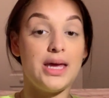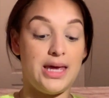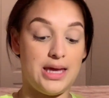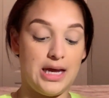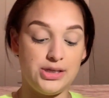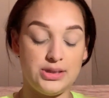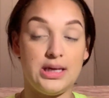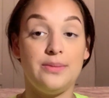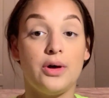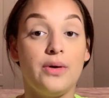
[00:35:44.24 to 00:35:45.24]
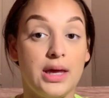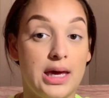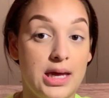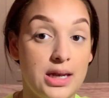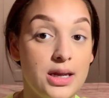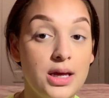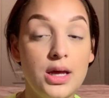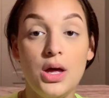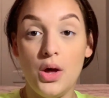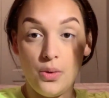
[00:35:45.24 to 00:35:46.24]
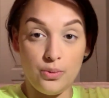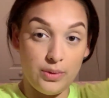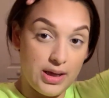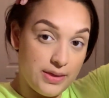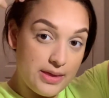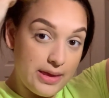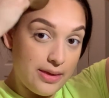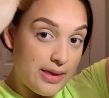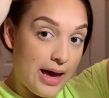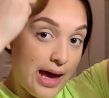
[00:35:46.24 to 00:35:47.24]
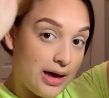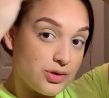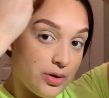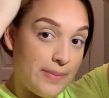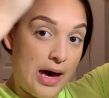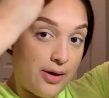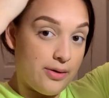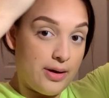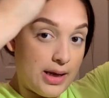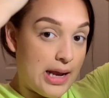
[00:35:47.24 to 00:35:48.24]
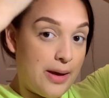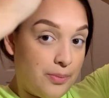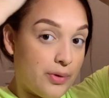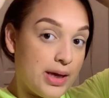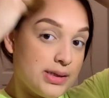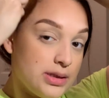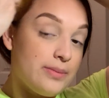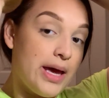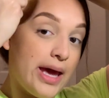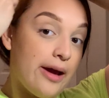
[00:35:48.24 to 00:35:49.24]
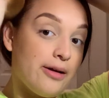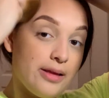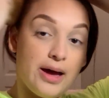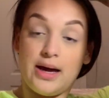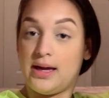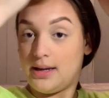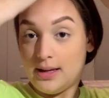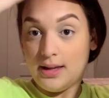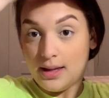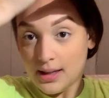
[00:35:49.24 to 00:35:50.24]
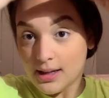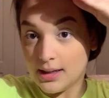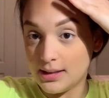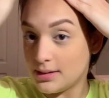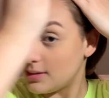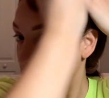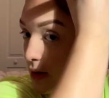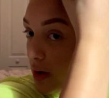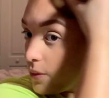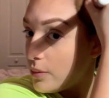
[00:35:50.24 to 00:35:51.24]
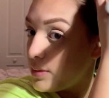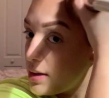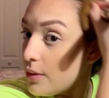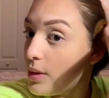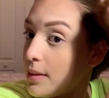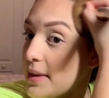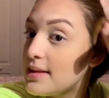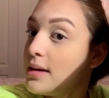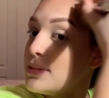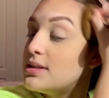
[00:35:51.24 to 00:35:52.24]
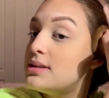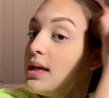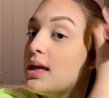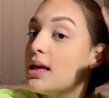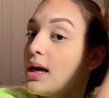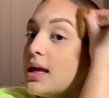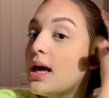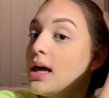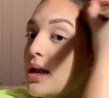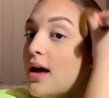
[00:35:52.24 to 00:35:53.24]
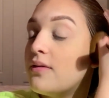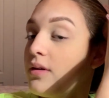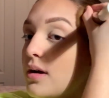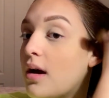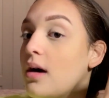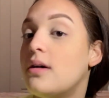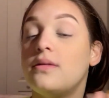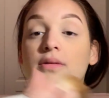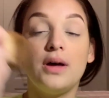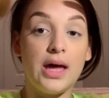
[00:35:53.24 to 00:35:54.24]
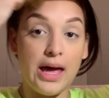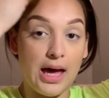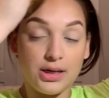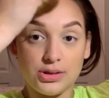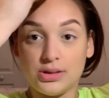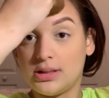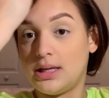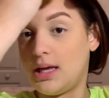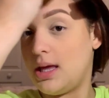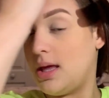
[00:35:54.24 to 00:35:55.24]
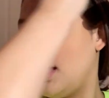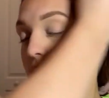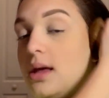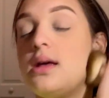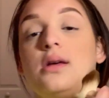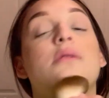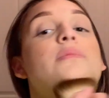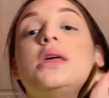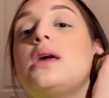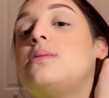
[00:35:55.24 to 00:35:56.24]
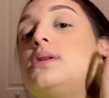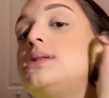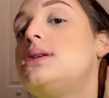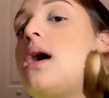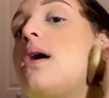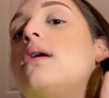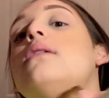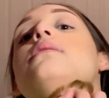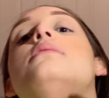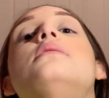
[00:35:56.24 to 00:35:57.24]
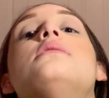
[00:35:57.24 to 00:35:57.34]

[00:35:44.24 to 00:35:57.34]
And I just keep going in with the actual powder, and I bring it to my hairline, because we don't want to make that mistake again ever of actually being able to tell